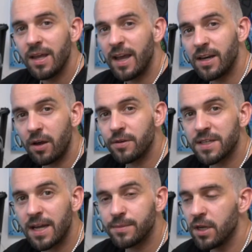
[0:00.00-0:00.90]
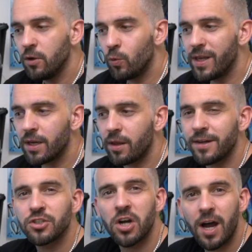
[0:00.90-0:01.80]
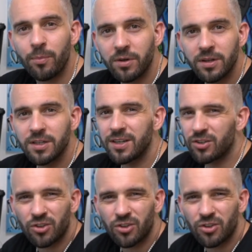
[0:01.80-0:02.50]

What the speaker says: and other times we get a lot of chop,